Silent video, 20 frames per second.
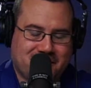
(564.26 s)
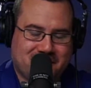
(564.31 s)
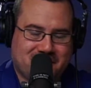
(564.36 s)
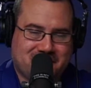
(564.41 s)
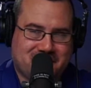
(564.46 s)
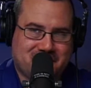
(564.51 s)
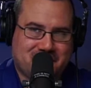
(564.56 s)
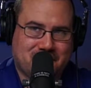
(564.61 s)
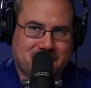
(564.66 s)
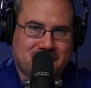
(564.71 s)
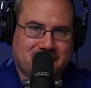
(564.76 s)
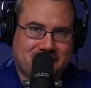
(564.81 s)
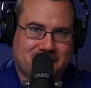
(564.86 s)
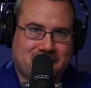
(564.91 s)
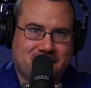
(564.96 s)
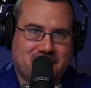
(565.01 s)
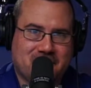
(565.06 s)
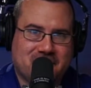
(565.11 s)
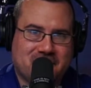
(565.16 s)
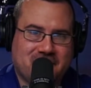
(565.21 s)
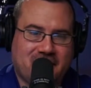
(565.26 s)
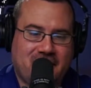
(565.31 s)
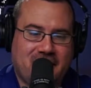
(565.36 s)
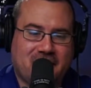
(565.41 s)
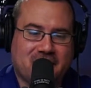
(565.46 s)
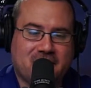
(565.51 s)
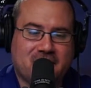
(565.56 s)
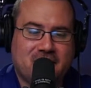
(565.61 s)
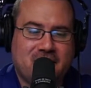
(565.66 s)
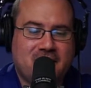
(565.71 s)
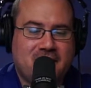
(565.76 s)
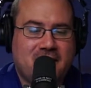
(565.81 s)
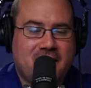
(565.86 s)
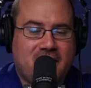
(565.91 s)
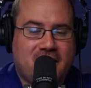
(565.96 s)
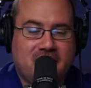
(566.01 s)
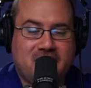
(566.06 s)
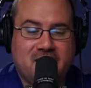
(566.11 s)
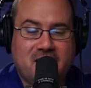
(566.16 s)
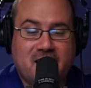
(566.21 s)
something that could be attacked.
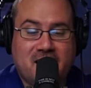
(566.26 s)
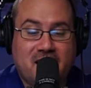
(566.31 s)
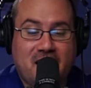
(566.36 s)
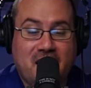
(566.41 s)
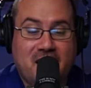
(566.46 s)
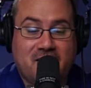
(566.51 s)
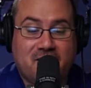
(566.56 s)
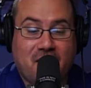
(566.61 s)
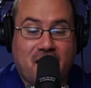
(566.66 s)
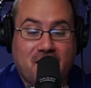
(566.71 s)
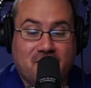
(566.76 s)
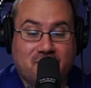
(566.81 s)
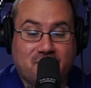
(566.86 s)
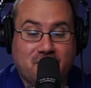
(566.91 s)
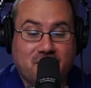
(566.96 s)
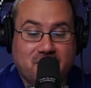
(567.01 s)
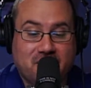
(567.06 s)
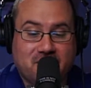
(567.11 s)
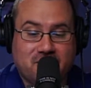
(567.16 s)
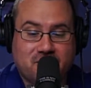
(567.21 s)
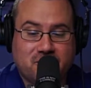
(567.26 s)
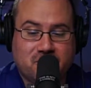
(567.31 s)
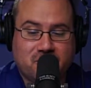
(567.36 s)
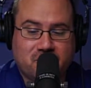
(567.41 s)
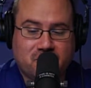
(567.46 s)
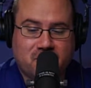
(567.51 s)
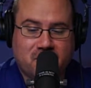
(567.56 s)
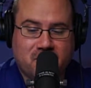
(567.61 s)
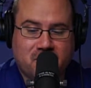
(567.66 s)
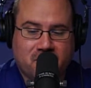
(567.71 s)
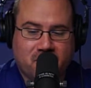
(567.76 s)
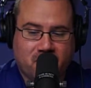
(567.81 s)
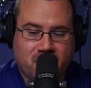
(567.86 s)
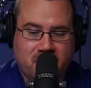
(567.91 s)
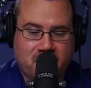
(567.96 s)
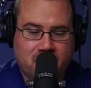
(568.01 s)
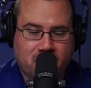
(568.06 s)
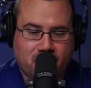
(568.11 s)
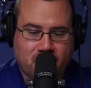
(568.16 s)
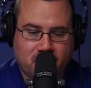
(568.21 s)
And yet I, I really do
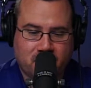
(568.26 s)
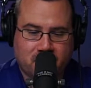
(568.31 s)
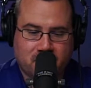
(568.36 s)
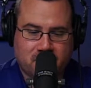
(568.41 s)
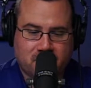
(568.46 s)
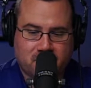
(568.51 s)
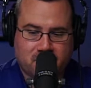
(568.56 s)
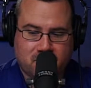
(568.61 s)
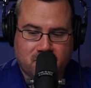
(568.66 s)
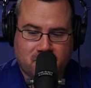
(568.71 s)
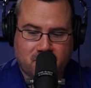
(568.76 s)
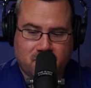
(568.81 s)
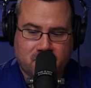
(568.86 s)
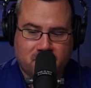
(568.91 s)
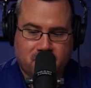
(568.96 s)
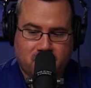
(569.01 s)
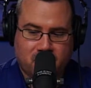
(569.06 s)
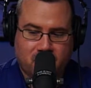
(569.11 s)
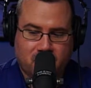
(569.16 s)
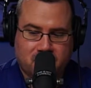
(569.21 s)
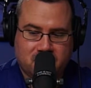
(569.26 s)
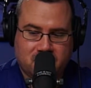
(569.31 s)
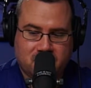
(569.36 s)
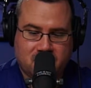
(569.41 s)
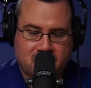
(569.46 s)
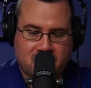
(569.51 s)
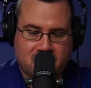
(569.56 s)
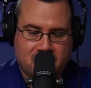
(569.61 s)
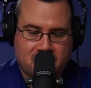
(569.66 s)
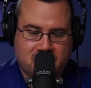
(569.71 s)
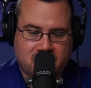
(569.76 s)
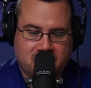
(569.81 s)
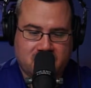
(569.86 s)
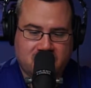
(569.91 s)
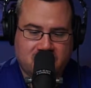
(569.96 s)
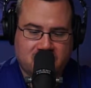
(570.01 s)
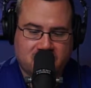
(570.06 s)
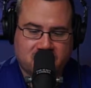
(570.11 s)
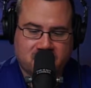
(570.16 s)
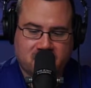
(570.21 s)
agree with with what the uh,
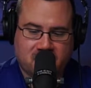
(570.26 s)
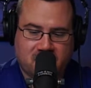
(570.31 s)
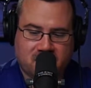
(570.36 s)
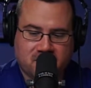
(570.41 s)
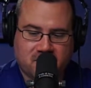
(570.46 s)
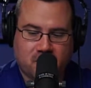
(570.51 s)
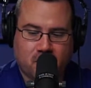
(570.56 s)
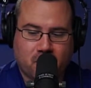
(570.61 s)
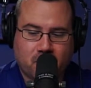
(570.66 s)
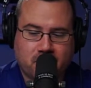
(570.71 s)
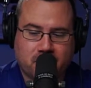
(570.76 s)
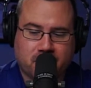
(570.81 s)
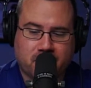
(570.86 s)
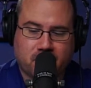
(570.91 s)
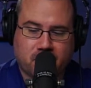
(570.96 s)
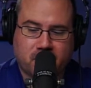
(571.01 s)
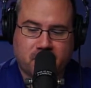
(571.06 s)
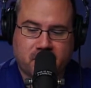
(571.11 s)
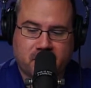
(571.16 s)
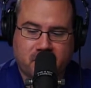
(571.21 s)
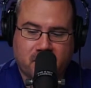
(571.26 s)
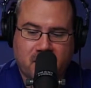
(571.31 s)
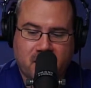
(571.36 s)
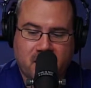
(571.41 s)
the E S A is going for here.